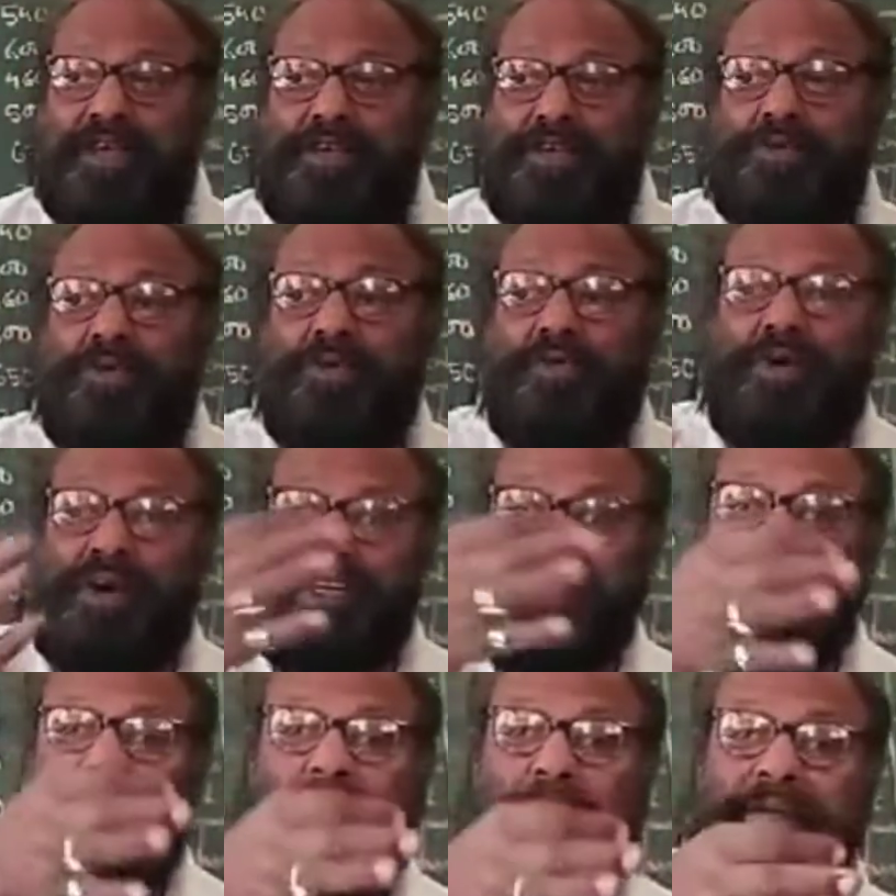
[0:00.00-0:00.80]
So what
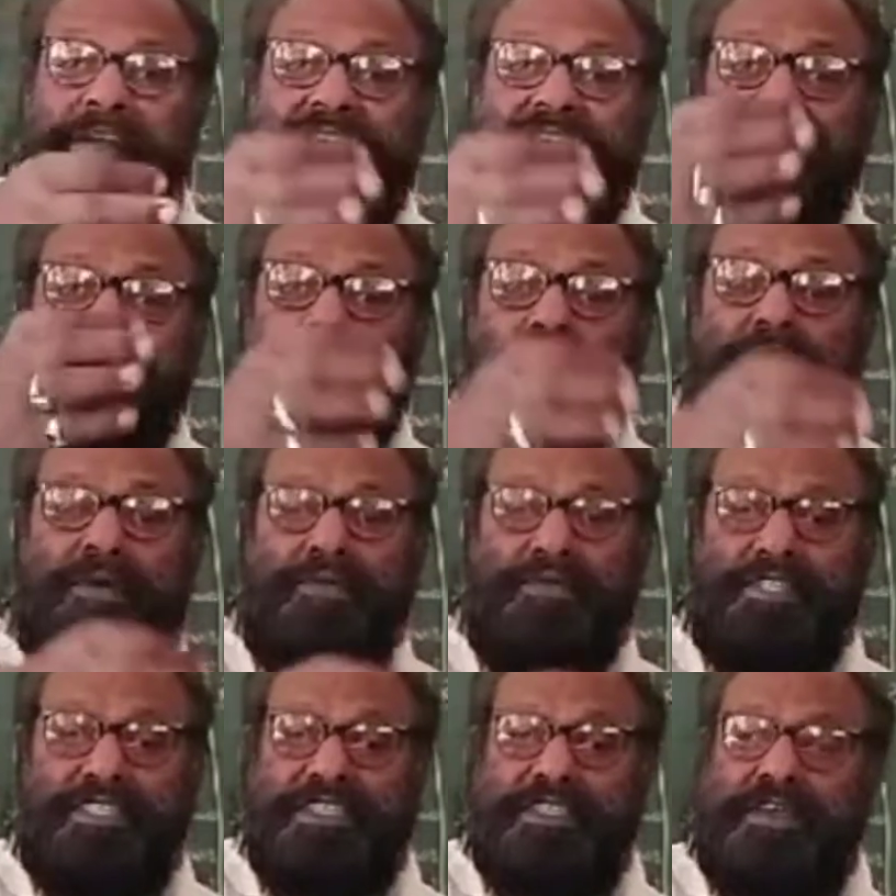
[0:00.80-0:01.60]
is happening in the
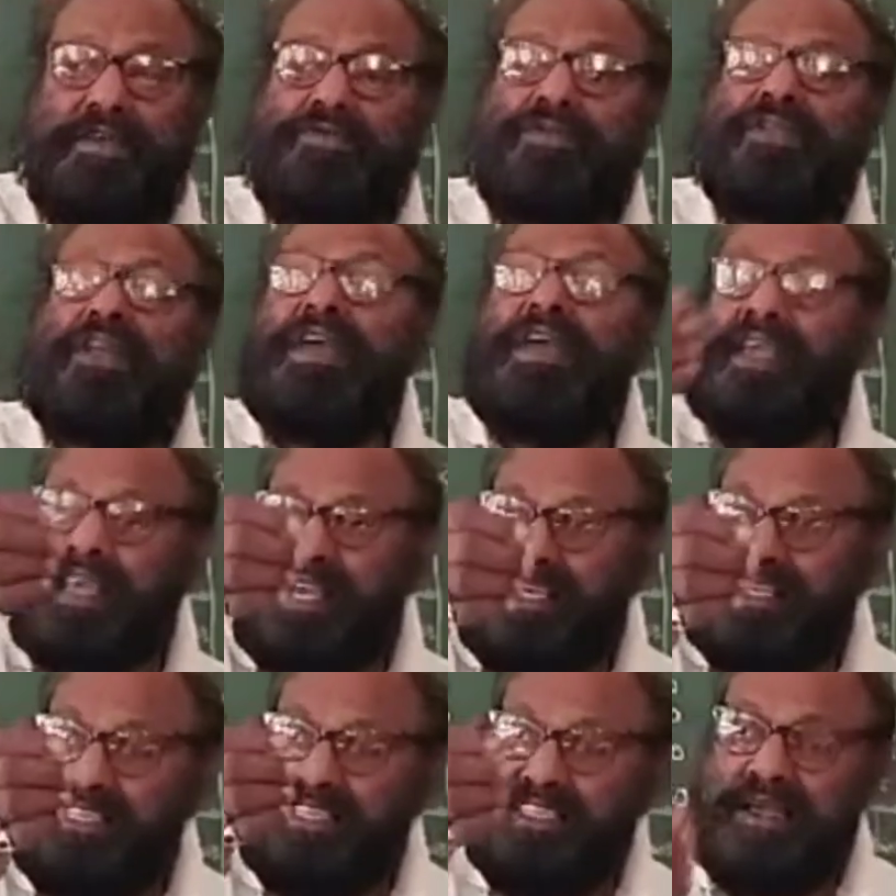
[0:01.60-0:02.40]
business house?
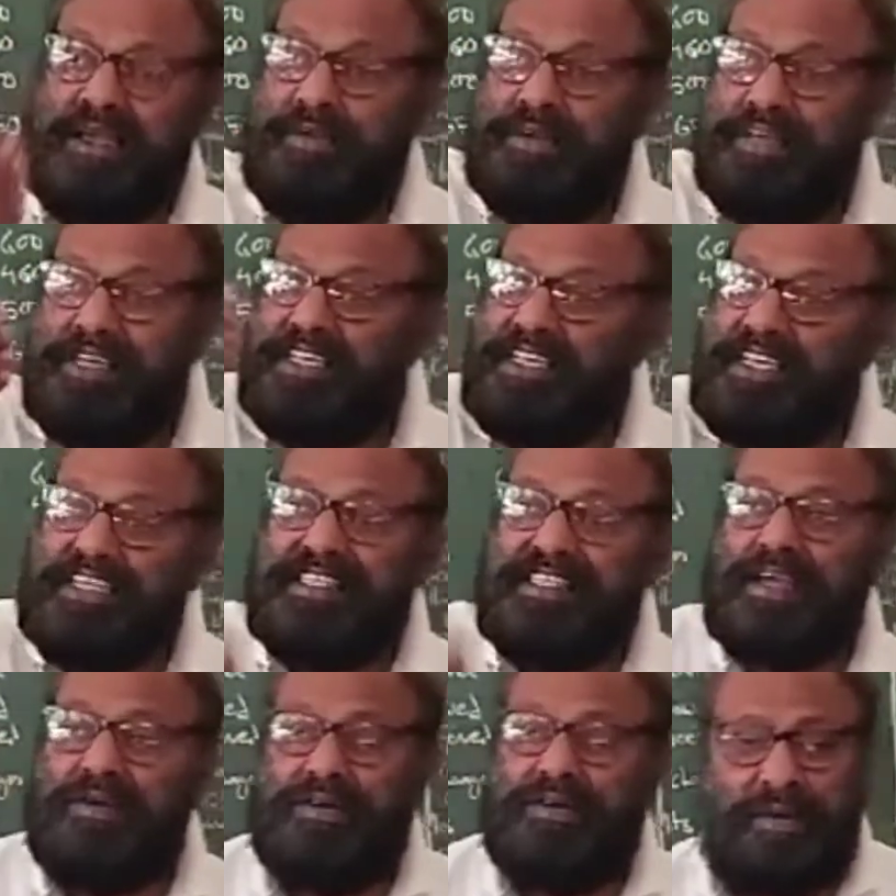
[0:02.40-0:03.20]
Cash is coming in, cash
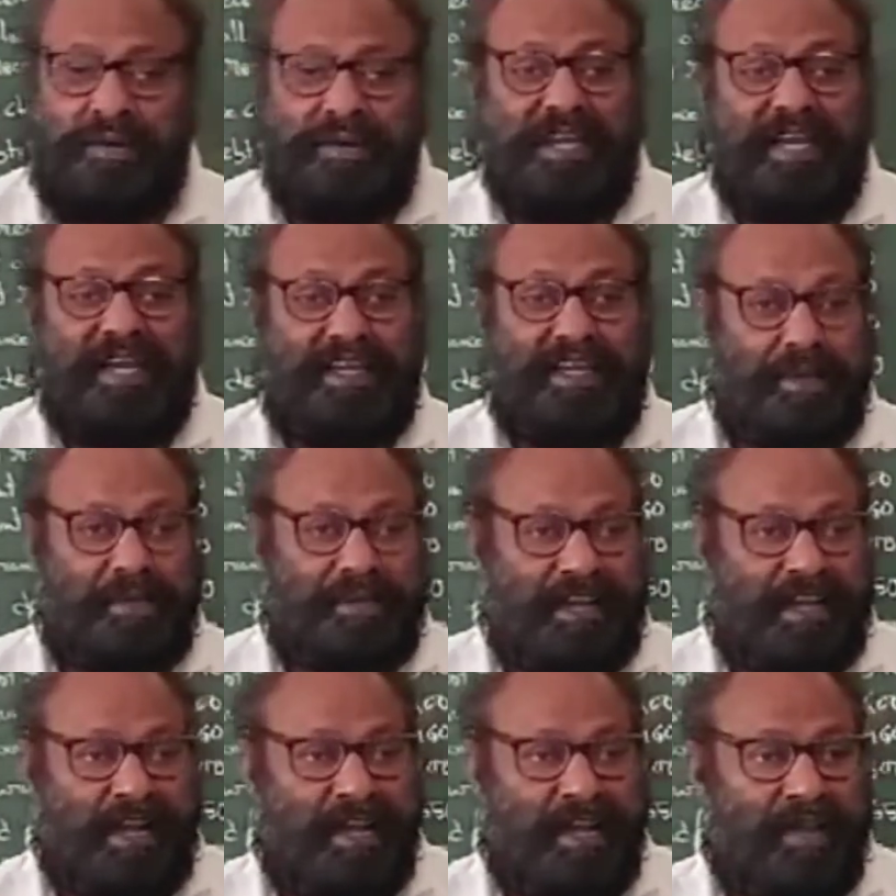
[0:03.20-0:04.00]
account, debit and
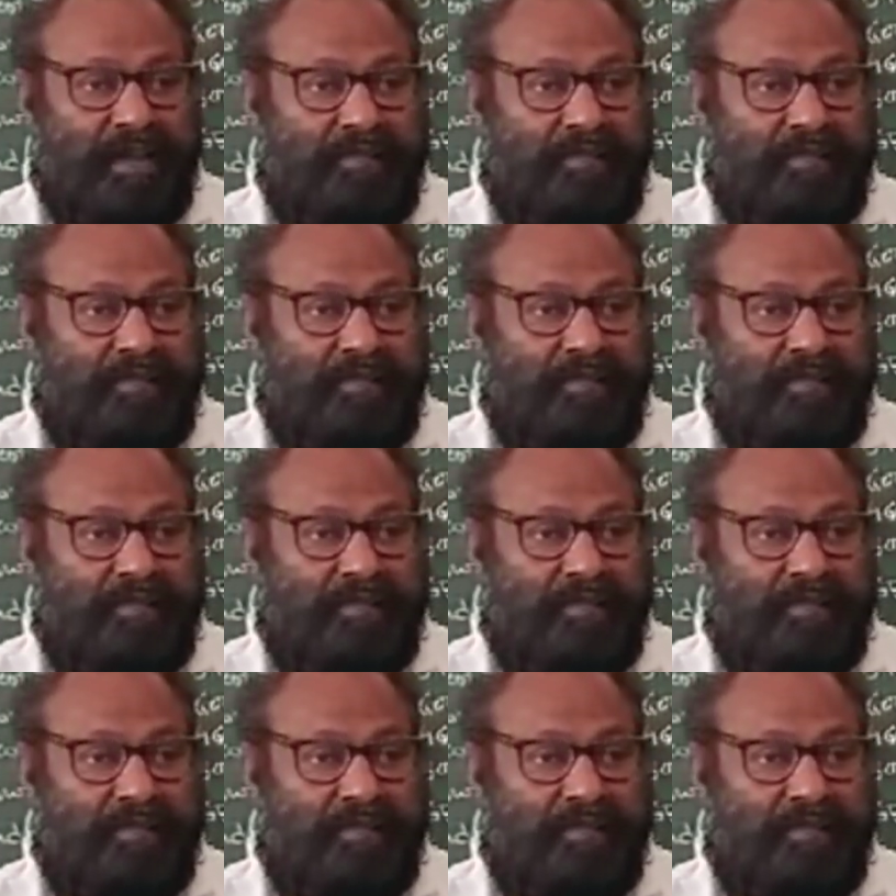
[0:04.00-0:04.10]
capital.